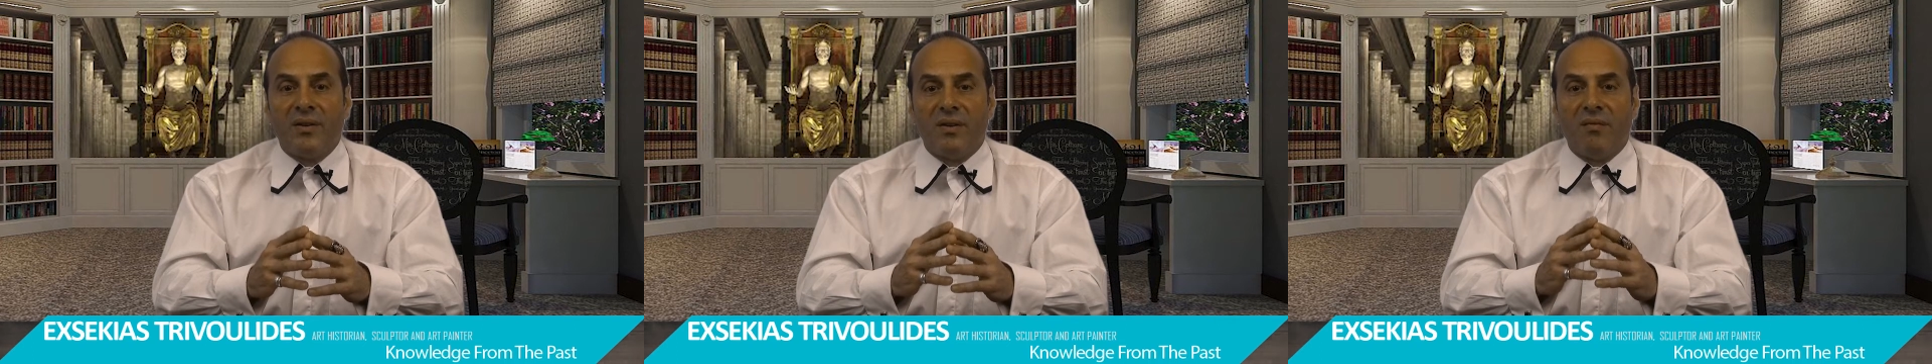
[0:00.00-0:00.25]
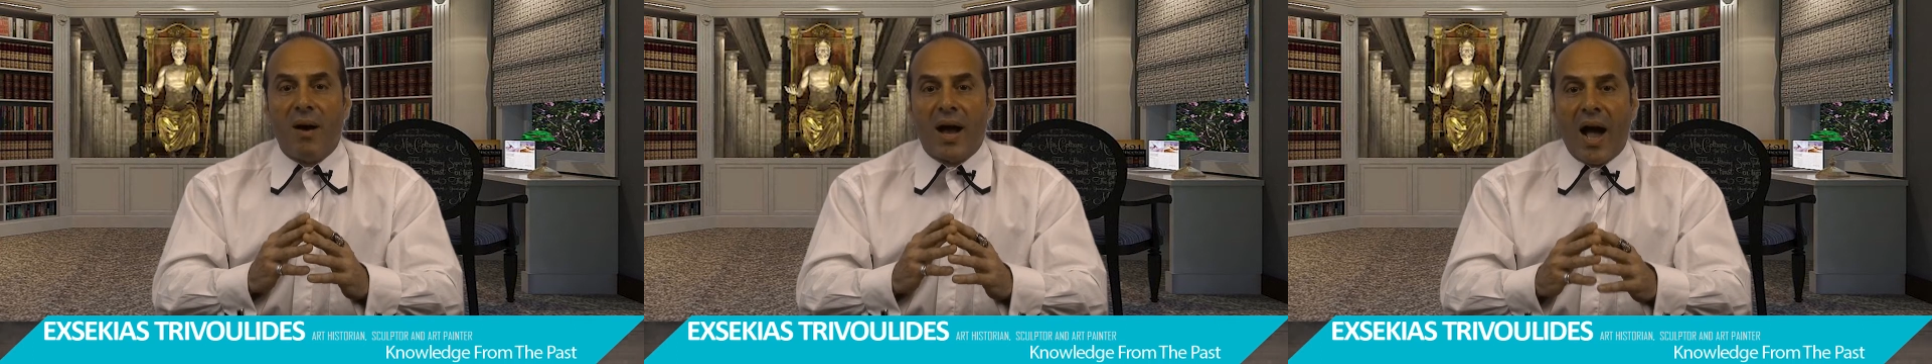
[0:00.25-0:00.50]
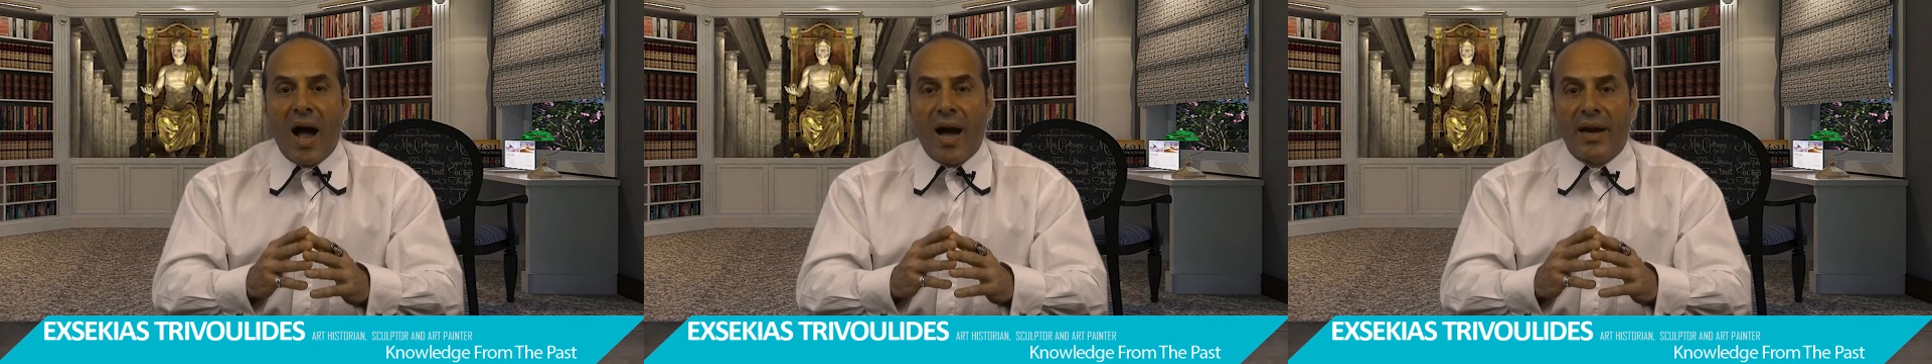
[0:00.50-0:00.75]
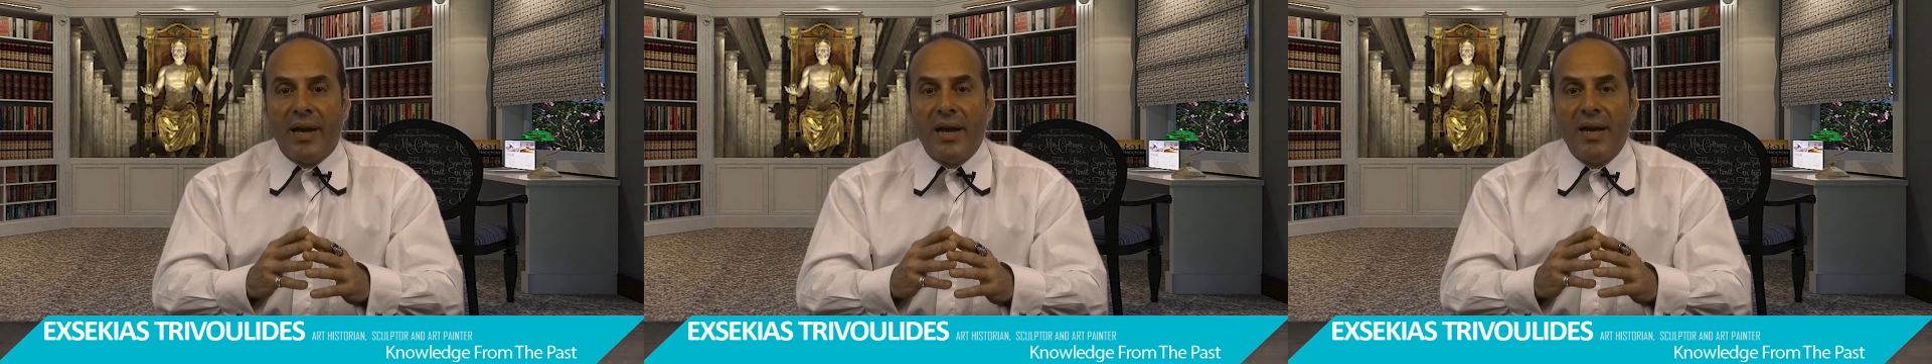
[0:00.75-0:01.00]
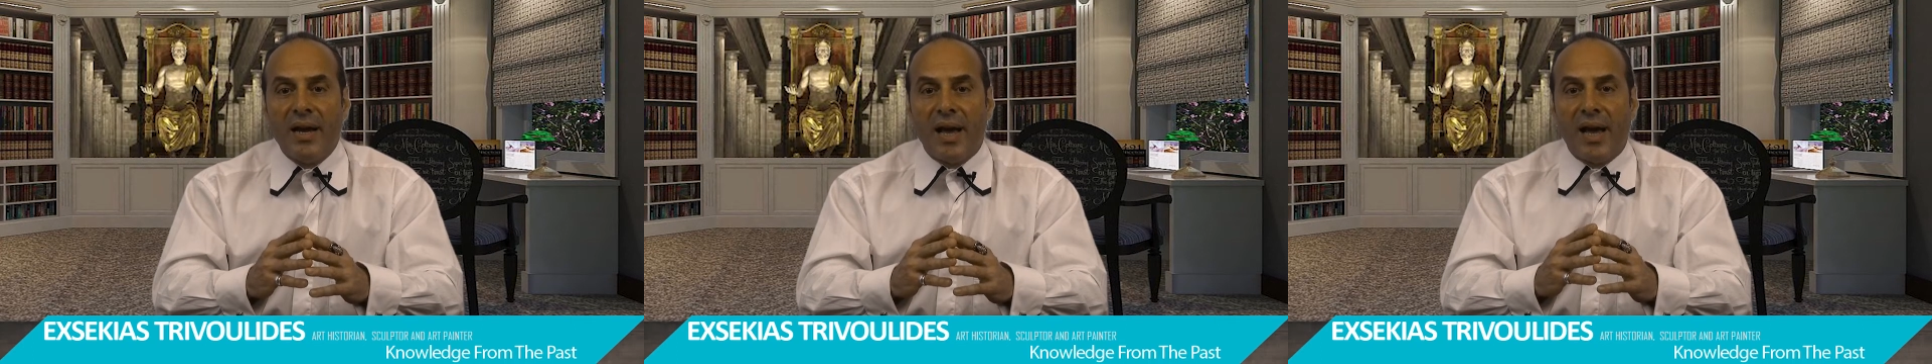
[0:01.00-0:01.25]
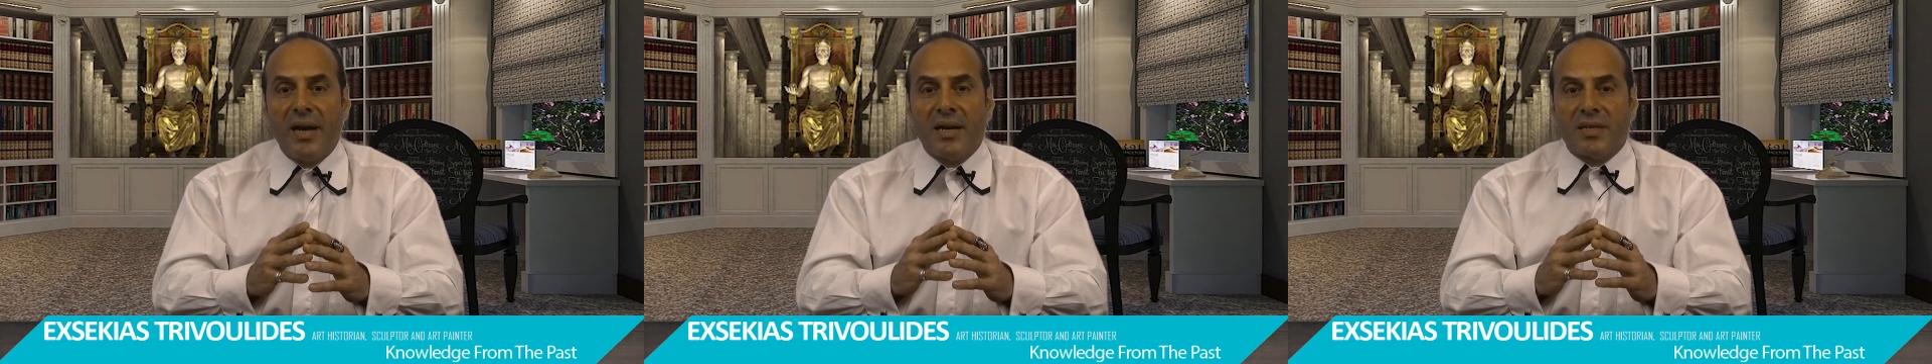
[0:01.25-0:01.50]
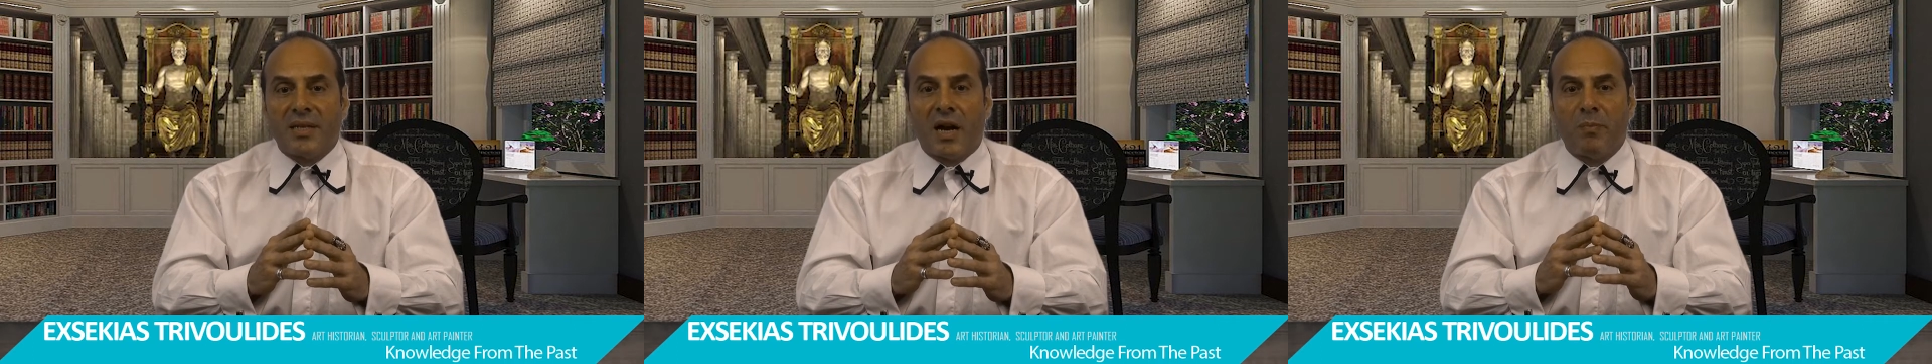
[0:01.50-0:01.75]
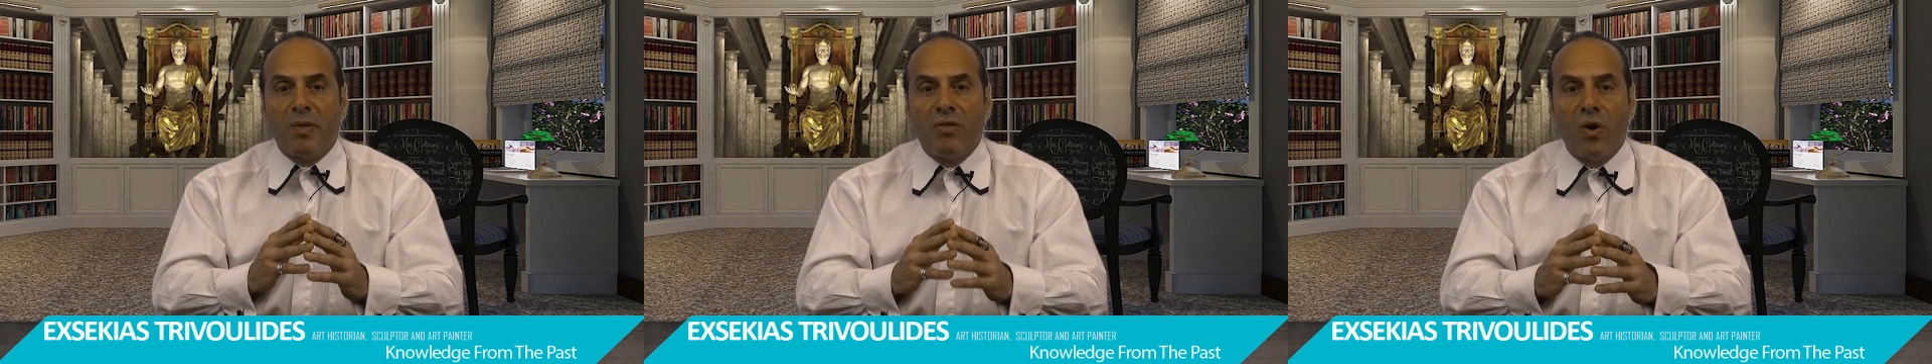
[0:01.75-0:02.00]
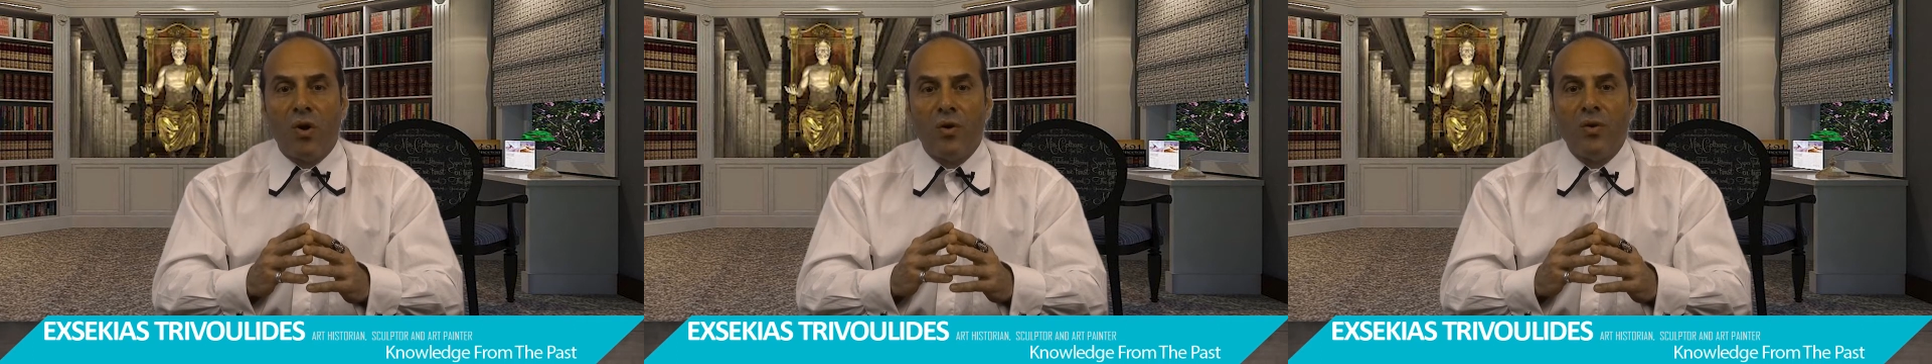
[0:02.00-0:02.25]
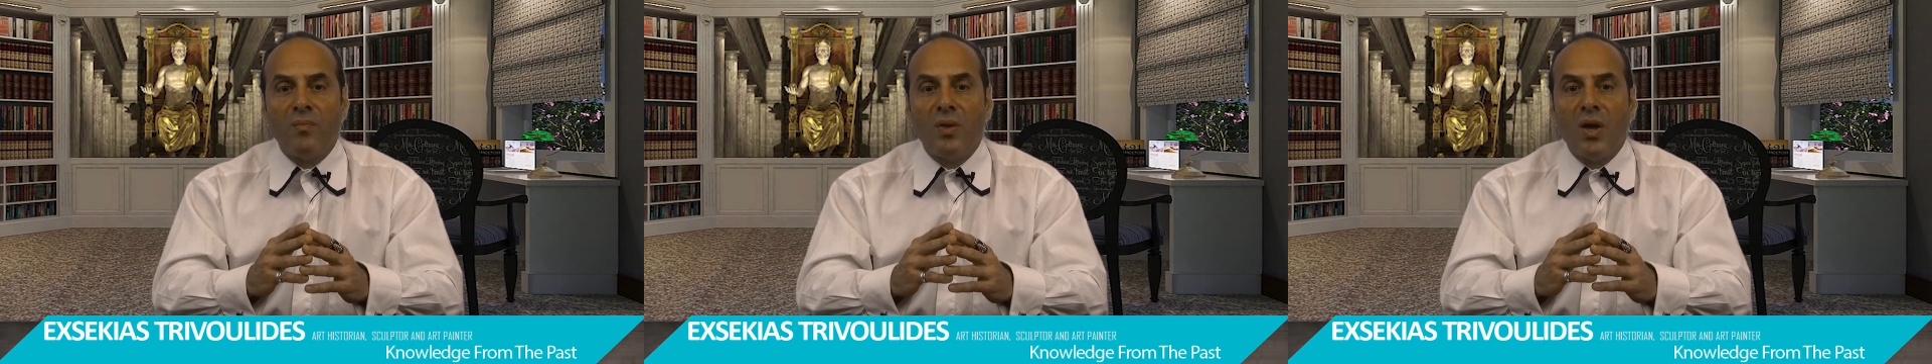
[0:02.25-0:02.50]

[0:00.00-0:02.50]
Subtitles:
Macari; and Sarpedon,